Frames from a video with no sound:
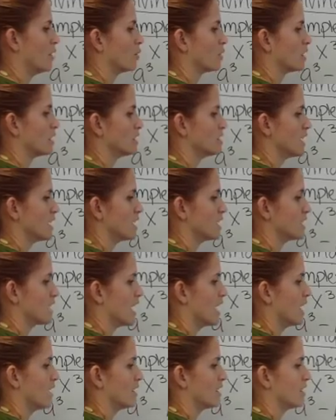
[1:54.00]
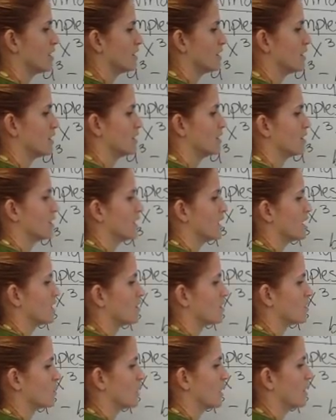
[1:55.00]
then we're going to take 10 and
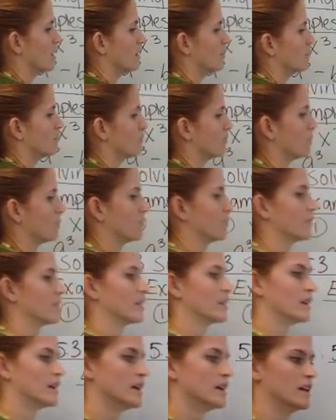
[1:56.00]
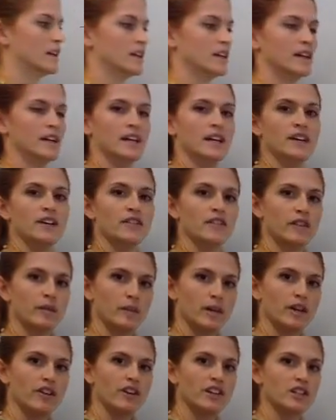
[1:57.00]
square it. From
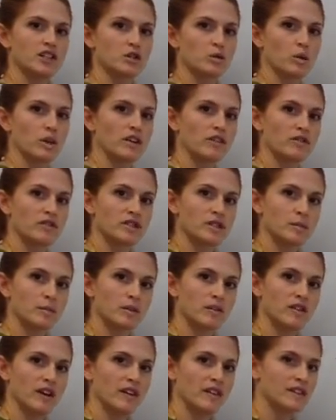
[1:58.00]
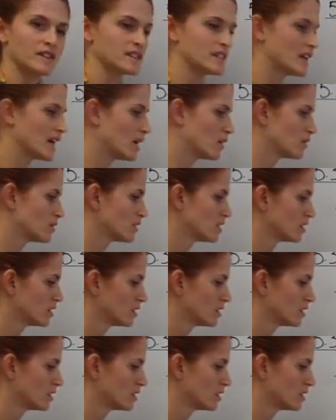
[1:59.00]
here, I just want to simplify this down.